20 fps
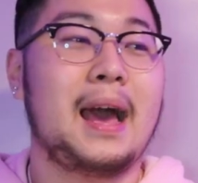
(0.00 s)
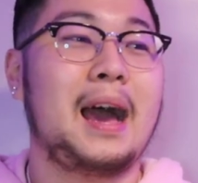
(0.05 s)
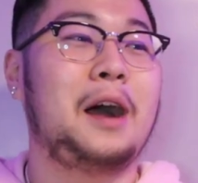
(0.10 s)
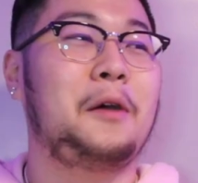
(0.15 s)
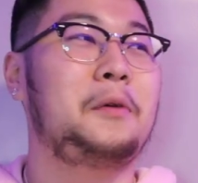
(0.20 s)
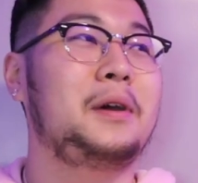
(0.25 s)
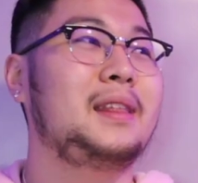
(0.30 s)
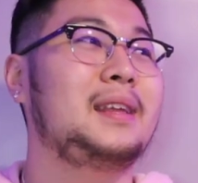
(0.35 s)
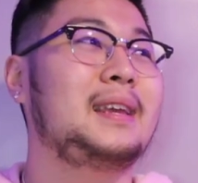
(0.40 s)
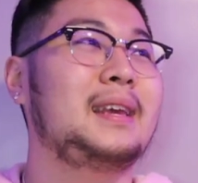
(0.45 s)

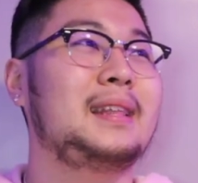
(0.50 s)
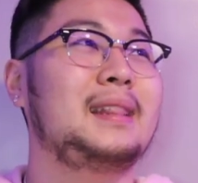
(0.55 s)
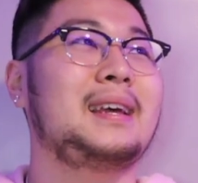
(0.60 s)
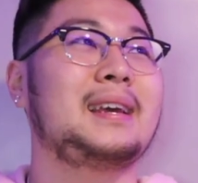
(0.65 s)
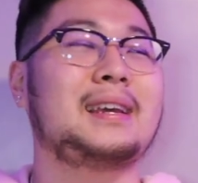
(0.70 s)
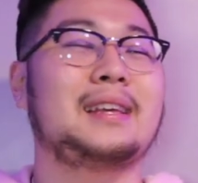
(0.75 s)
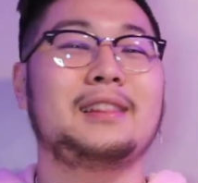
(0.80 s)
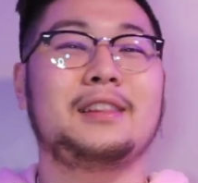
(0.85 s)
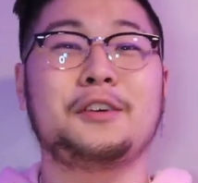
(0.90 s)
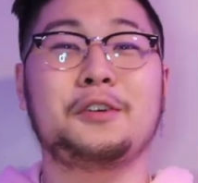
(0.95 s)
I want to get
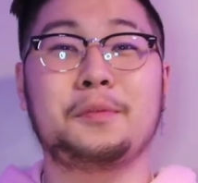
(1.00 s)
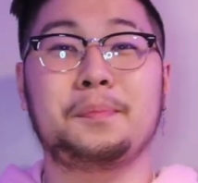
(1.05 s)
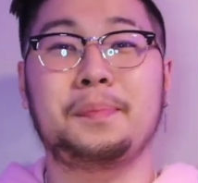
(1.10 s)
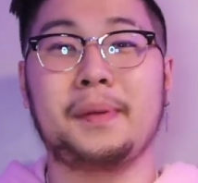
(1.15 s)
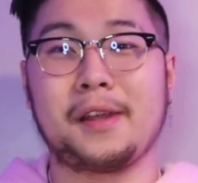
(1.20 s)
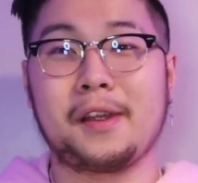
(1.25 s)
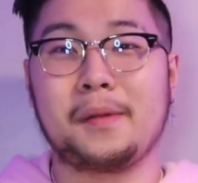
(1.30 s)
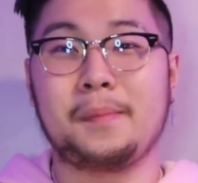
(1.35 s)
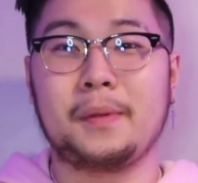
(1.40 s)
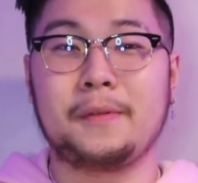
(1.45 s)
like a little
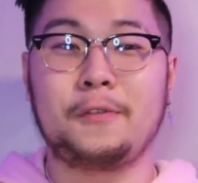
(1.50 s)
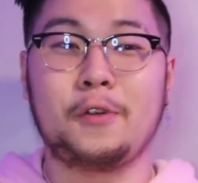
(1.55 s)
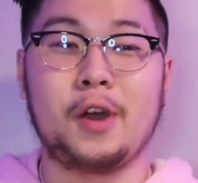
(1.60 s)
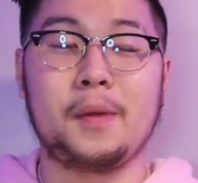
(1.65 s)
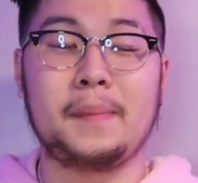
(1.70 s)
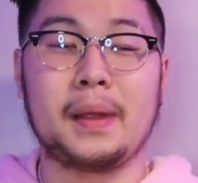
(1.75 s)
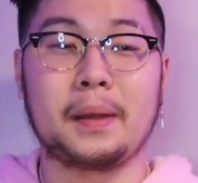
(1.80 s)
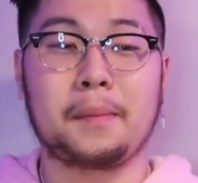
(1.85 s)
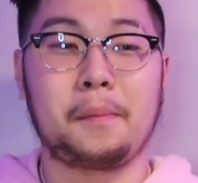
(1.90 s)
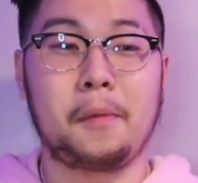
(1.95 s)
bigger
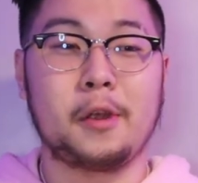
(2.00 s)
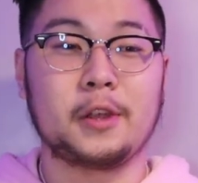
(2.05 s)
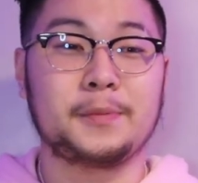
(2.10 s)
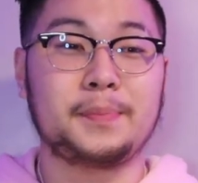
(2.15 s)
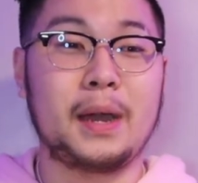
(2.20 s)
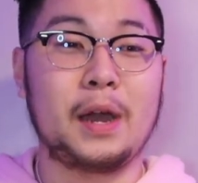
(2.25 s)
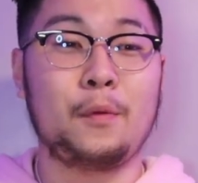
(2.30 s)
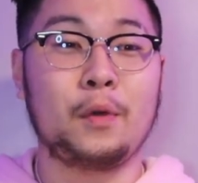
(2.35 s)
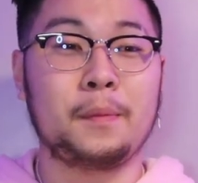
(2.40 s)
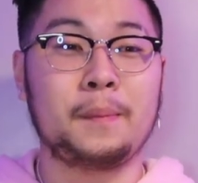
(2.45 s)
before I make
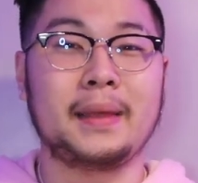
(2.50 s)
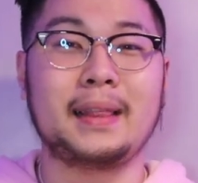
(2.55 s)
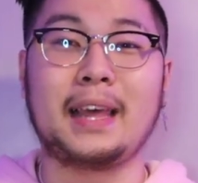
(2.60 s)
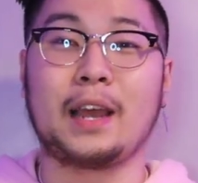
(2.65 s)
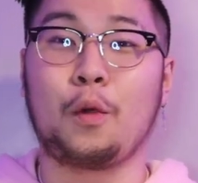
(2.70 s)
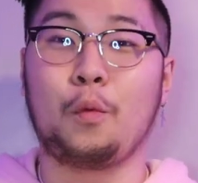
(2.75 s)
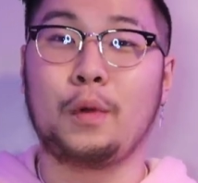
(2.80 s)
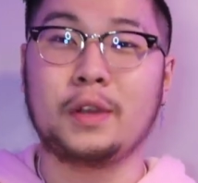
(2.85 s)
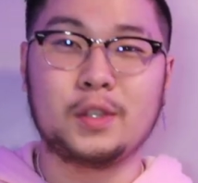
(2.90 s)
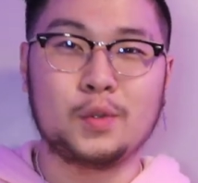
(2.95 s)
merch, but I want to make
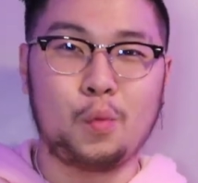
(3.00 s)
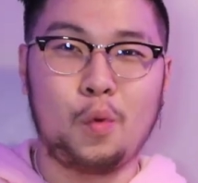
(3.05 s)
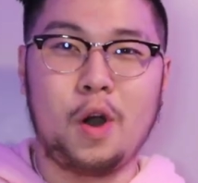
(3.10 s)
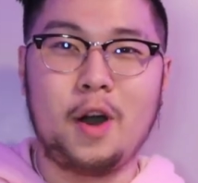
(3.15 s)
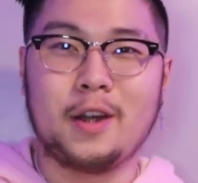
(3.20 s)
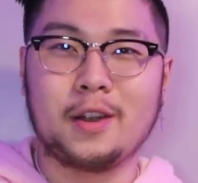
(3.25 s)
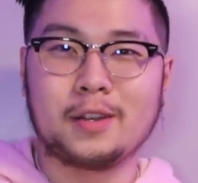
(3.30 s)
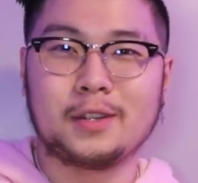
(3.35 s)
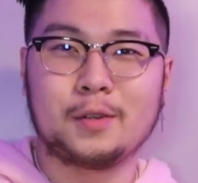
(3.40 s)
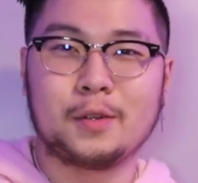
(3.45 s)
like What's
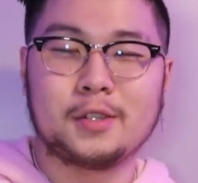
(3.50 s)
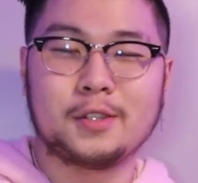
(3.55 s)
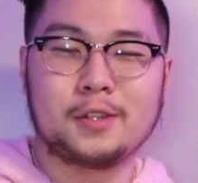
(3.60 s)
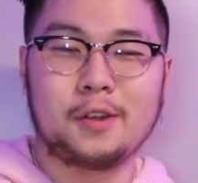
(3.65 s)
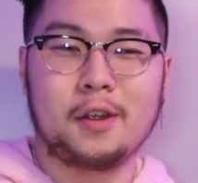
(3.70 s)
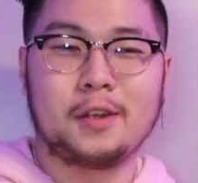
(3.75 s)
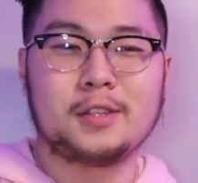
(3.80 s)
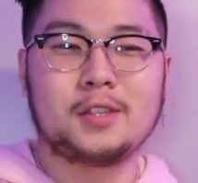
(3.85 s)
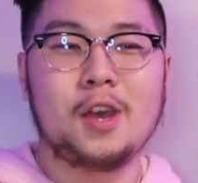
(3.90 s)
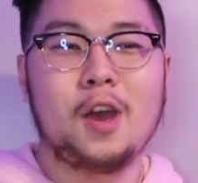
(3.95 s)
Wong
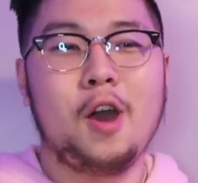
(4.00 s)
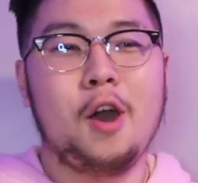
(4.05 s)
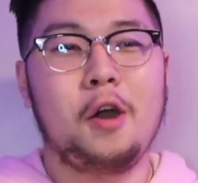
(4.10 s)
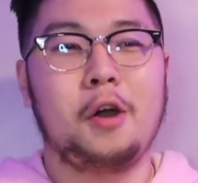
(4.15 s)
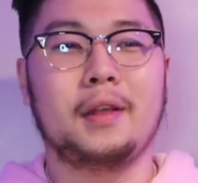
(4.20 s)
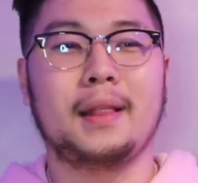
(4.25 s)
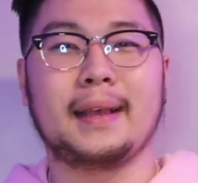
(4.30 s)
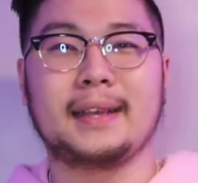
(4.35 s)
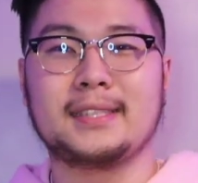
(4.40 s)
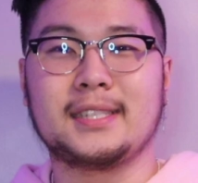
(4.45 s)
shirts,
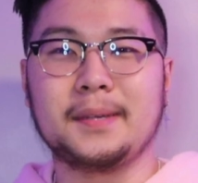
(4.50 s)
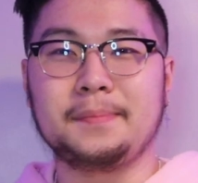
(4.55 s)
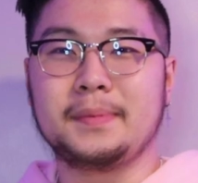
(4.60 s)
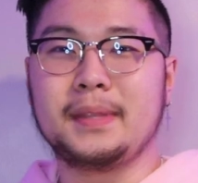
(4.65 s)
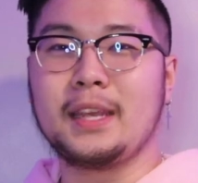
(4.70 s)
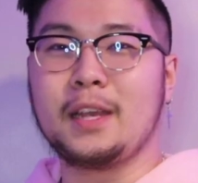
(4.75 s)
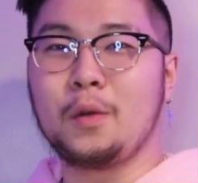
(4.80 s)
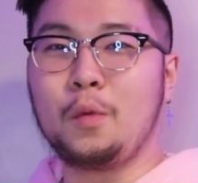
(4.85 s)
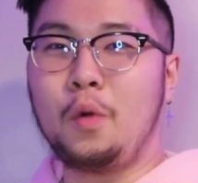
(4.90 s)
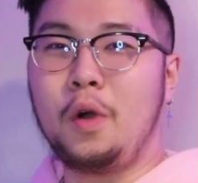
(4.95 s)
or like
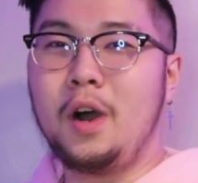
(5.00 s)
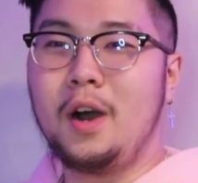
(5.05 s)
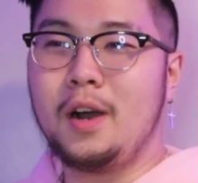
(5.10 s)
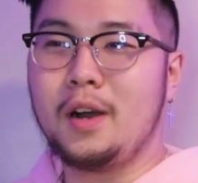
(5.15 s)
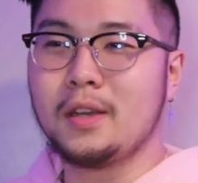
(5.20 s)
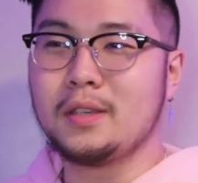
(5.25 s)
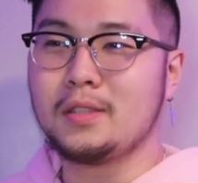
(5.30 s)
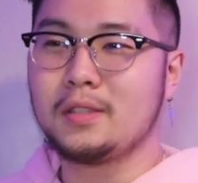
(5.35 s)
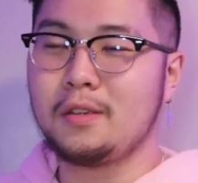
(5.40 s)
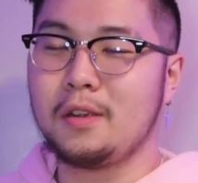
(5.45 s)
Something
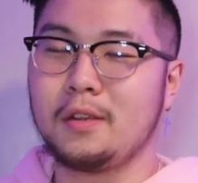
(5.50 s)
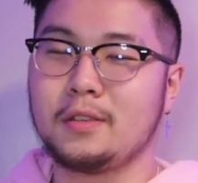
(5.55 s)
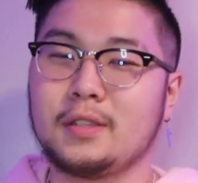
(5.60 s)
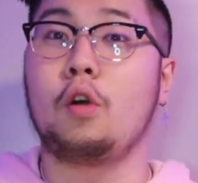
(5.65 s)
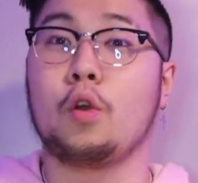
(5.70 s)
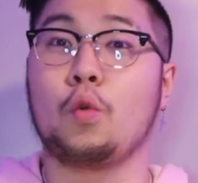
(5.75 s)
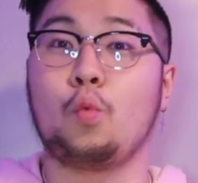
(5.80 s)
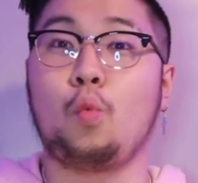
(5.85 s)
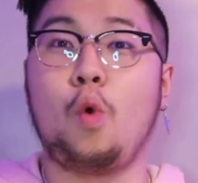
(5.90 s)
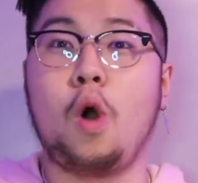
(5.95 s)
Wong shirts,
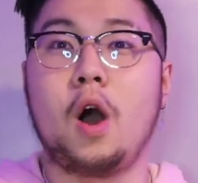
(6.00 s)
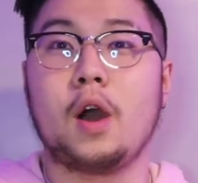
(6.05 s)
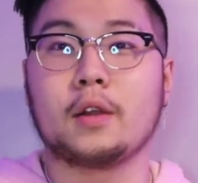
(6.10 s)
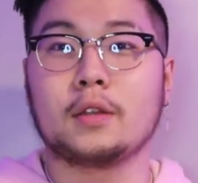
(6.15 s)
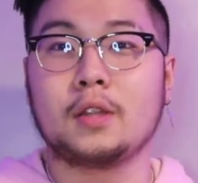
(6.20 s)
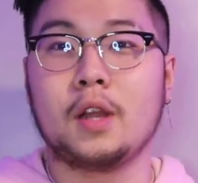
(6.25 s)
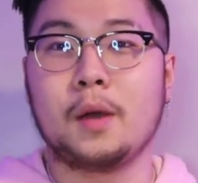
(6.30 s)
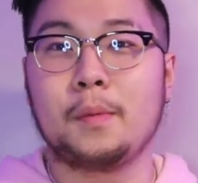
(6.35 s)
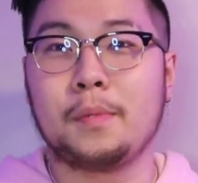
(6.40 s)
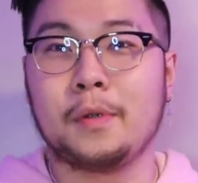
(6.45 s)
or
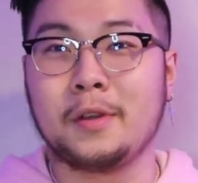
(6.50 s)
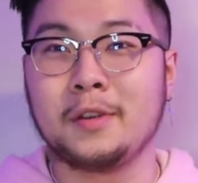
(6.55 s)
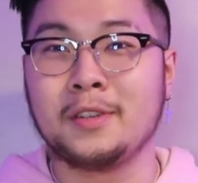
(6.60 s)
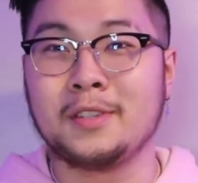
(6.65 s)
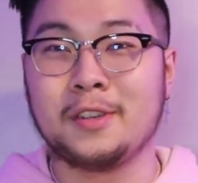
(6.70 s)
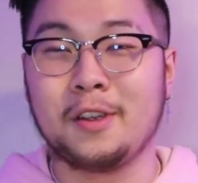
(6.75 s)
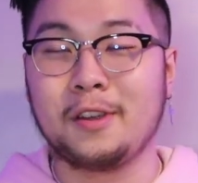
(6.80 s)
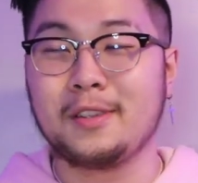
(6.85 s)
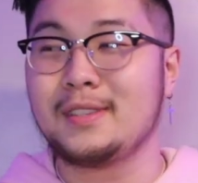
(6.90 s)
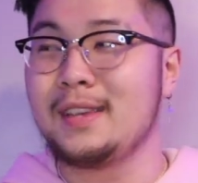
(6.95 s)
Wong Number
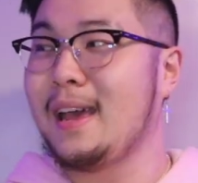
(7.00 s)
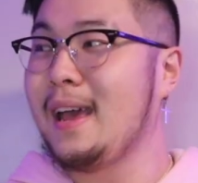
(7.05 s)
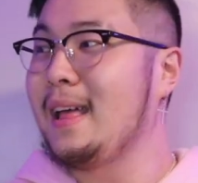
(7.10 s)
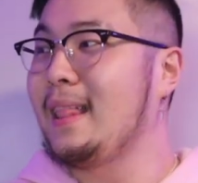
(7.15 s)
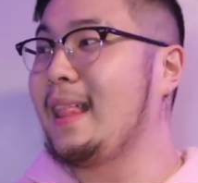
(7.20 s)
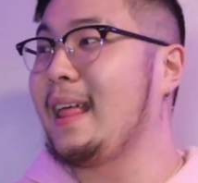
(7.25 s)
shirts.